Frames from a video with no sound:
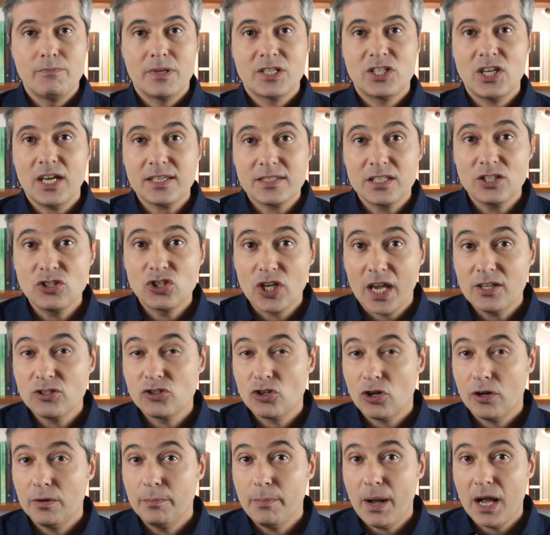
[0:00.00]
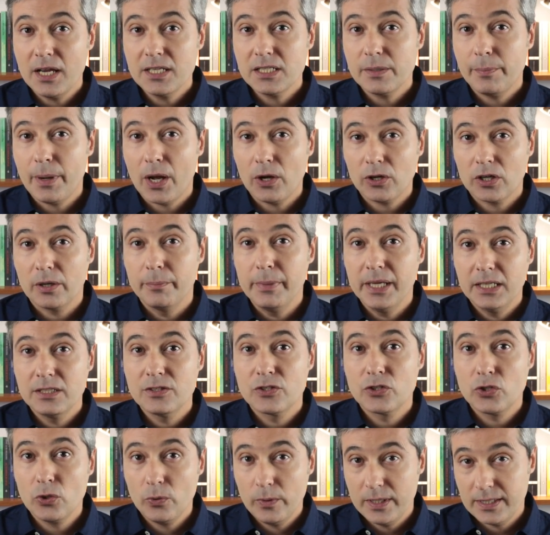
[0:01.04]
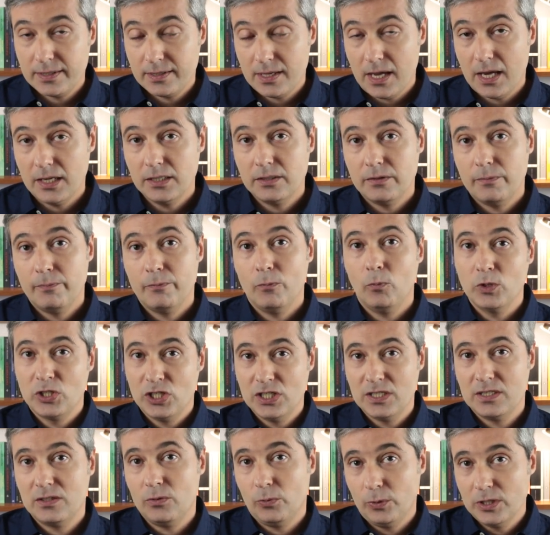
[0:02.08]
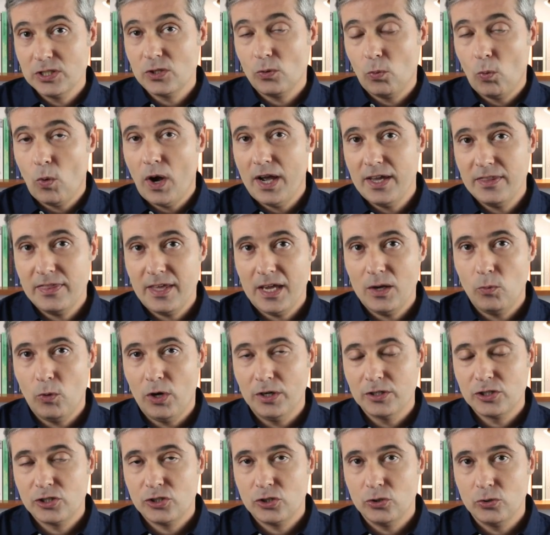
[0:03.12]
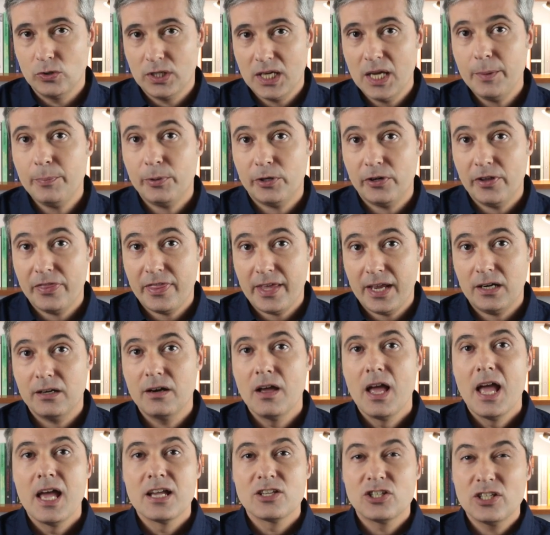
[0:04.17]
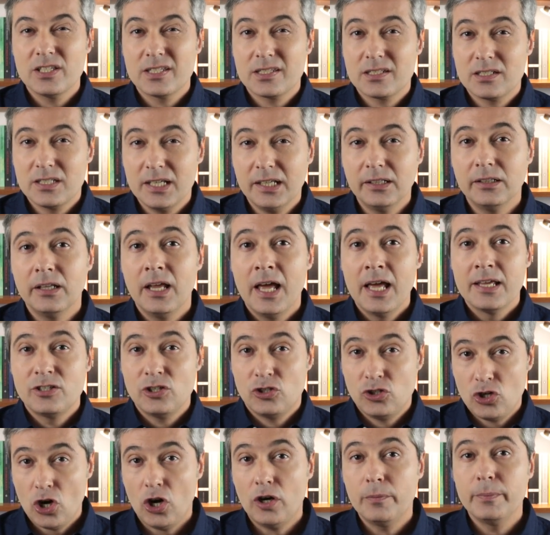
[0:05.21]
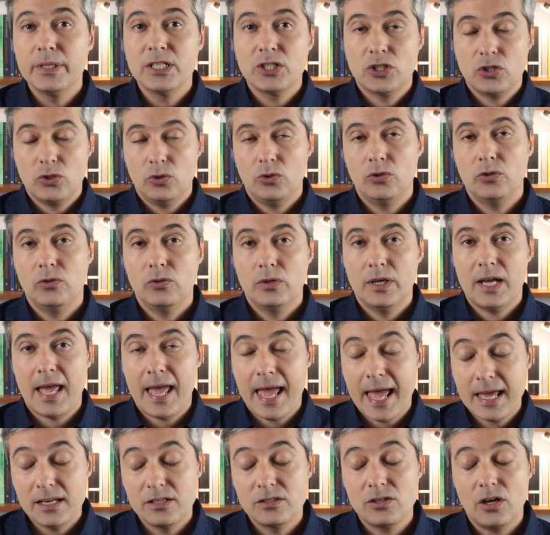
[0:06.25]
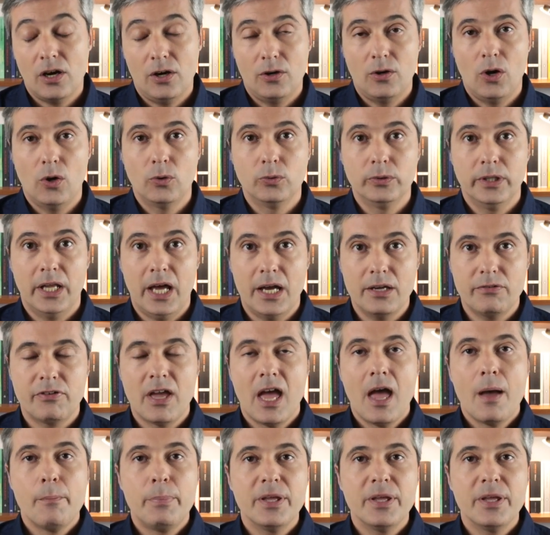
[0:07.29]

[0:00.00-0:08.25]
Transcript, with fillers: She hasn't changed her mind about committing suicide, which is the reason why they want to keep her there. She's still determined to end her own life.